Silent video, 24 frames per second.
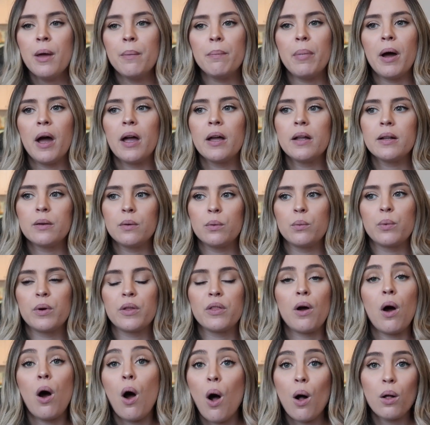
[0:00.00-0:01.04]
but
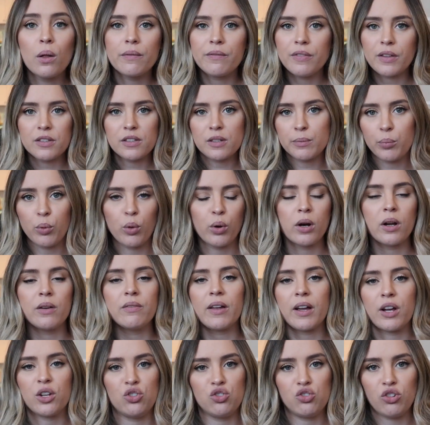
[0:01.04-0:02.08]
with all of the support of
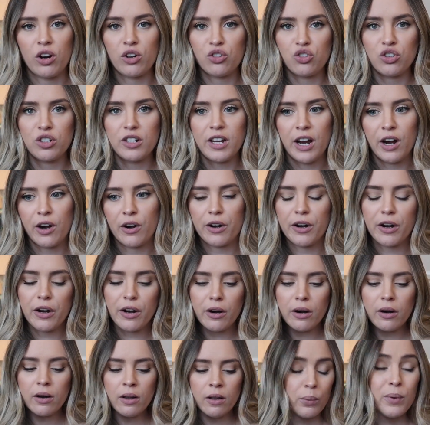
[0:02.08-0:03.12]
like a structured carrier.